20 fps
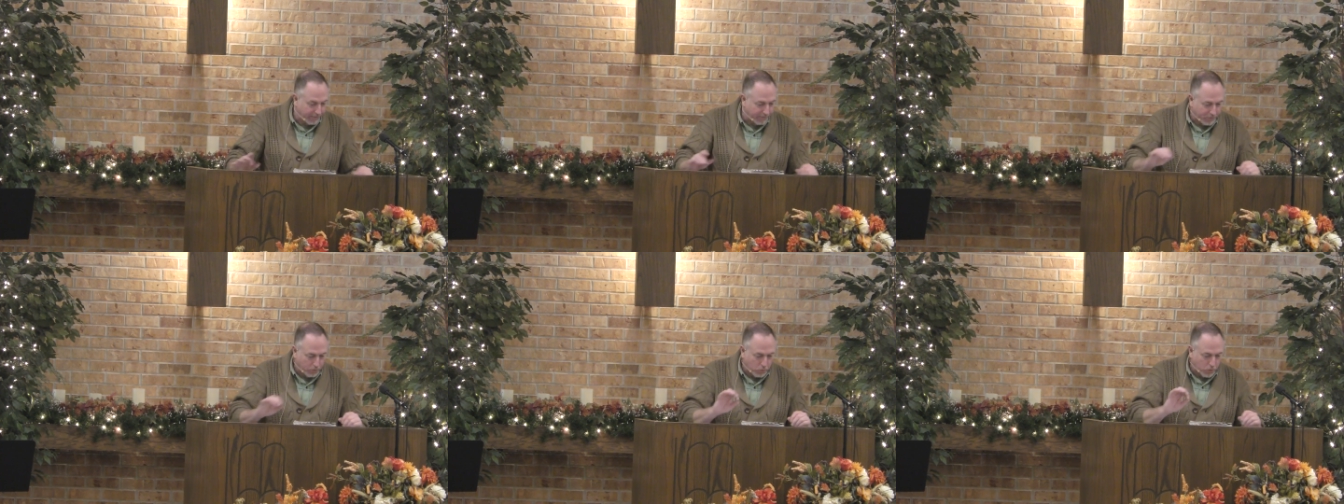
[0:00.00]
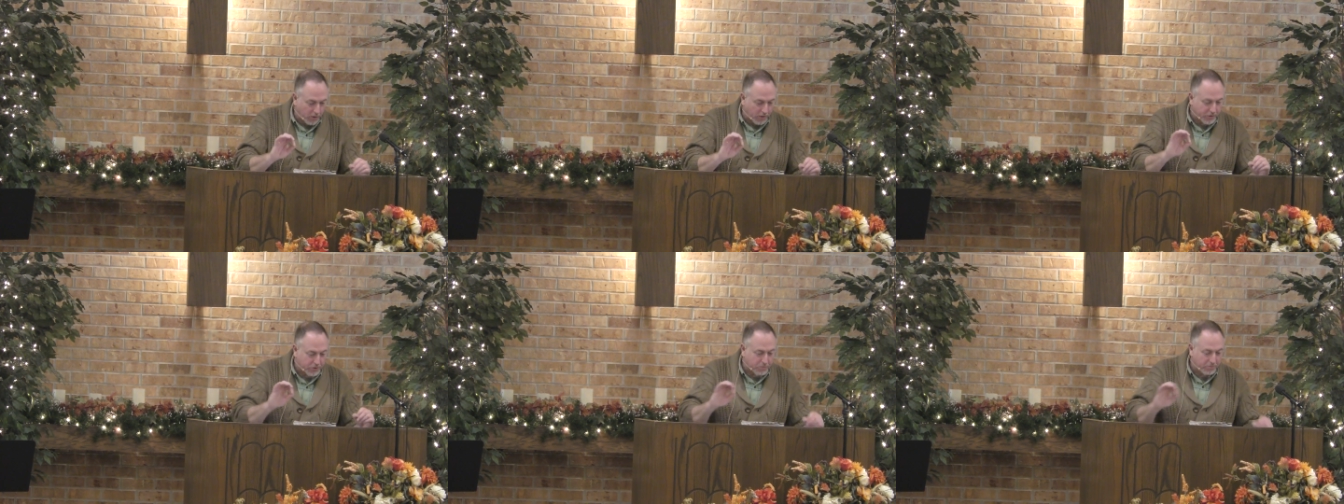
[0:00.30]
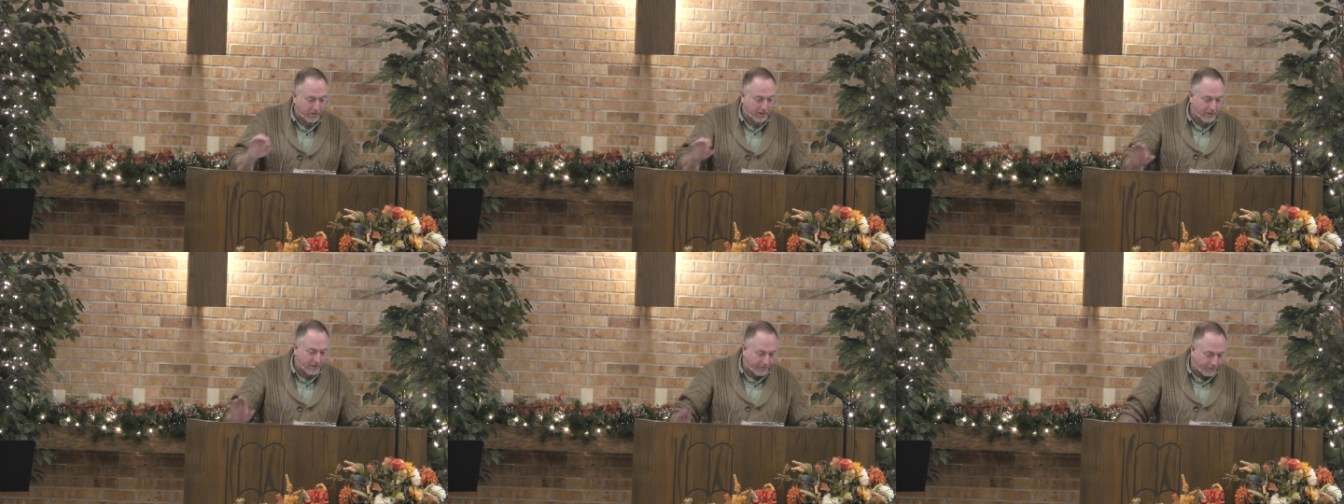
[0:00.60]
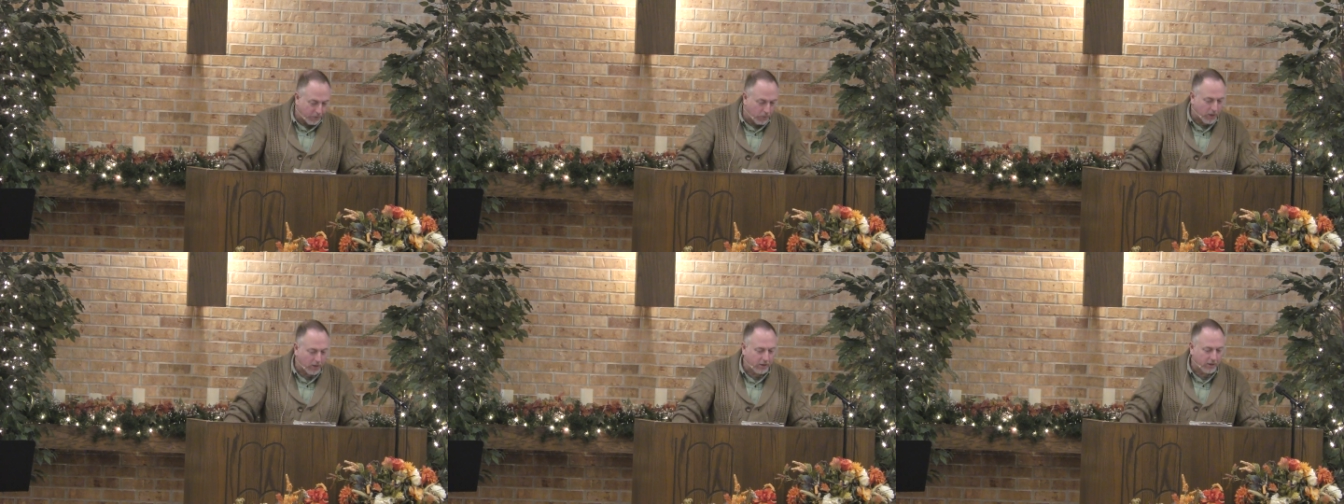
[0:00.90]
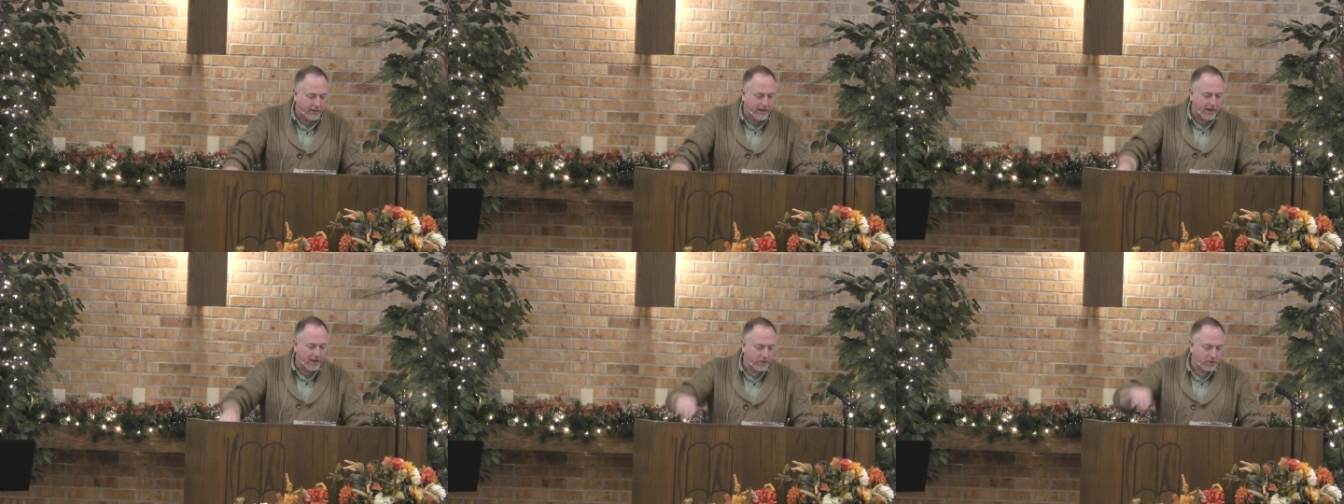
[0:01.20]
even worse. But if you want to
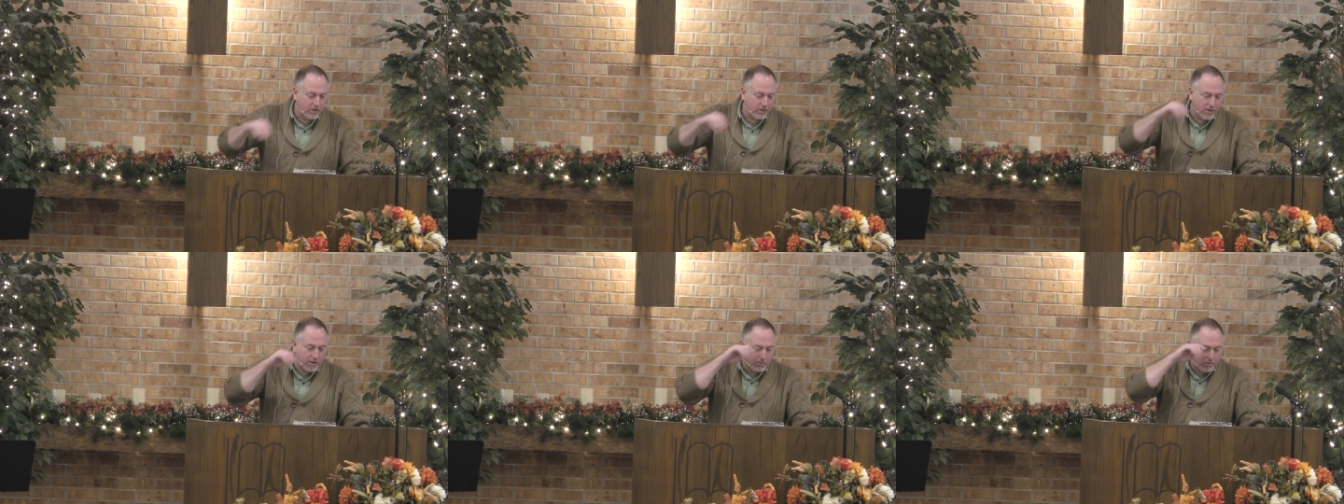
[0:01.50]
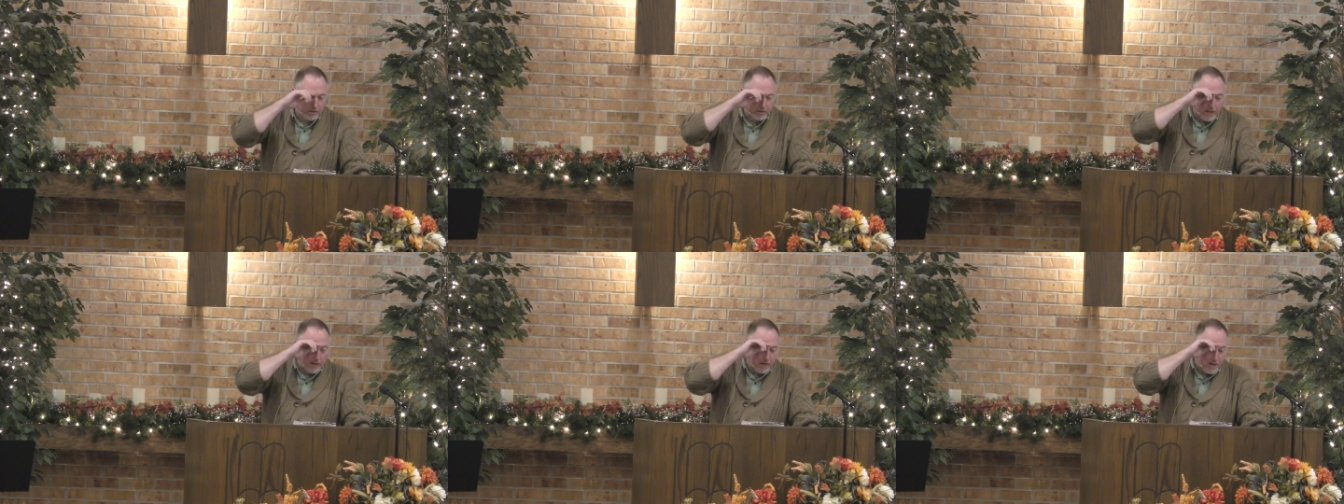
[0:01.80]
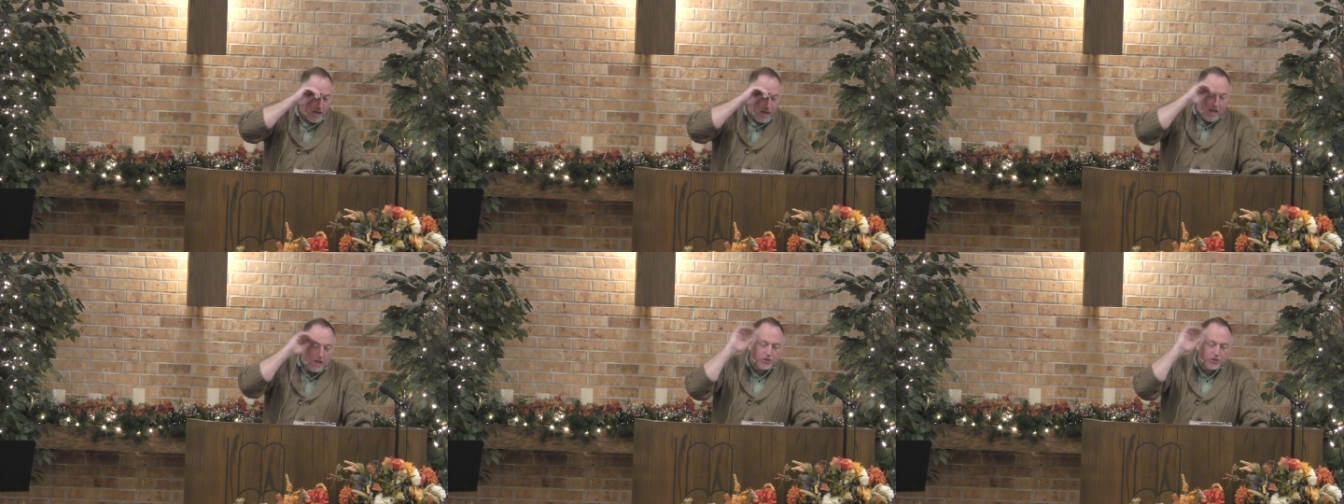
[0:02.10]
look at it, you can come look at it.